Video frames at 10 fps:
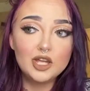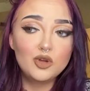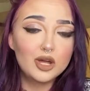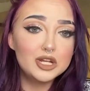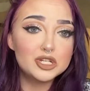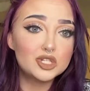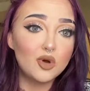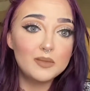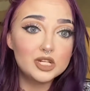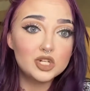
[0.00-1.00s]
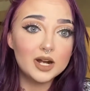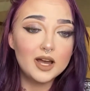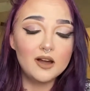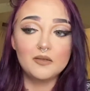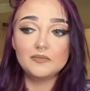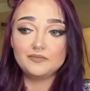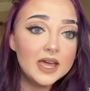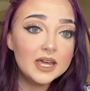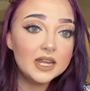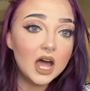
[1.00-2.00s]
You could have just told me straight up.
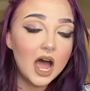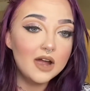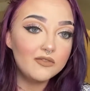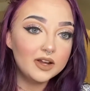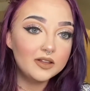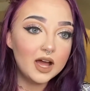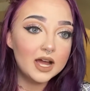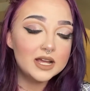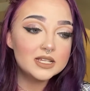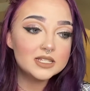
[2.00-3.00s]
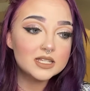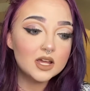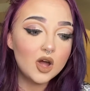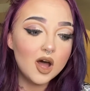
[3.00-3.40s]
And I realized